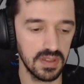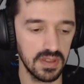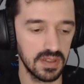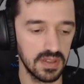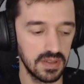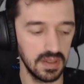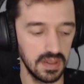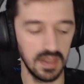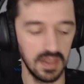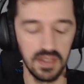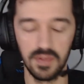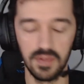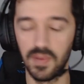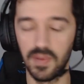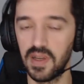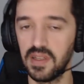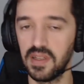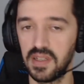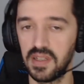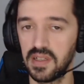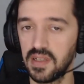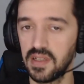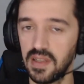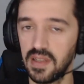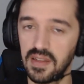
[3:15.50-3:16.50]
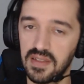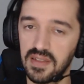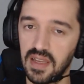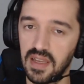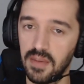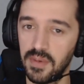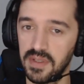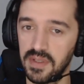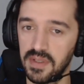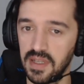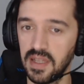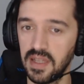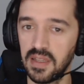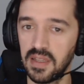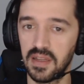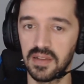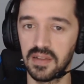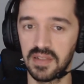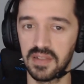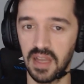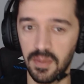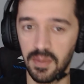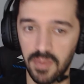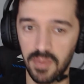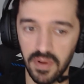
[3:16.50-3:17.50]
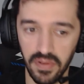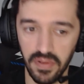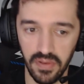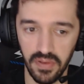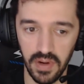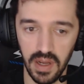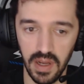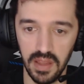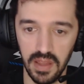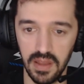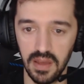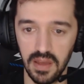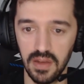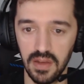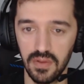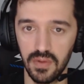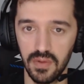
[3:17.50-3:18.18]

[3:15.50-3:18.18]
it's basically the same as Intel's hyperthreading,